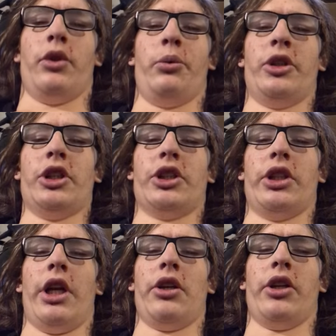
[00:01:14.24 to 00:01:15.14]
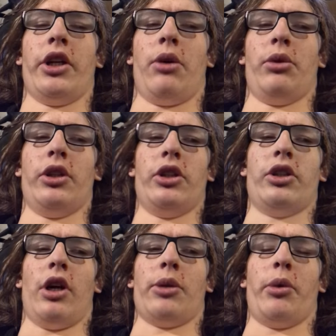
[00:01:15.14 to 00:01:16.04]
Which is another thing I wanted
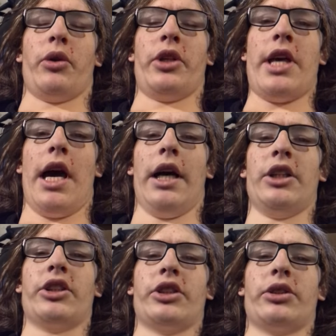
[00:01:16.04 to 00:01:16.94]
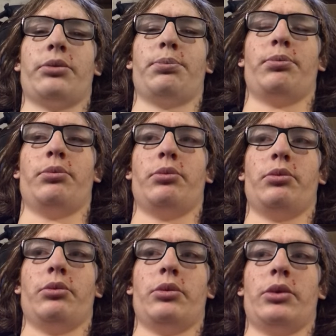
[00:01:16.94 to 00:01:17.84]
to talk about. Yeah,
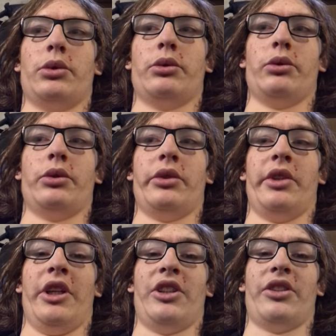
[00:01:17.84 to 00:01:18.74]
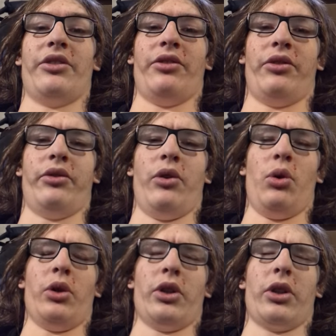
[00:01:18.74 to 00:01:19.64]
it's
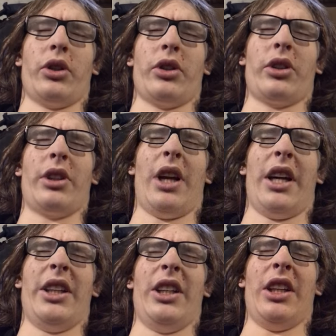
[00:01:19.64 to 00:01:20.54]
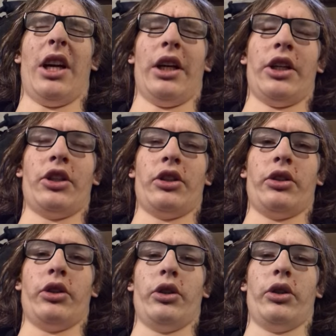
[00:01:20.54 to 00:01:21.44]

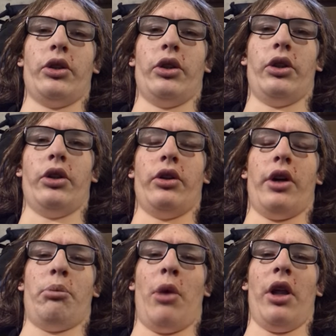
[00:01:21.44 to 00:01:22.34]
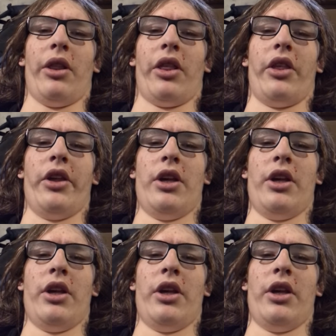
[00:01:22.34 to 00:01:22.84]
$4.99 a month.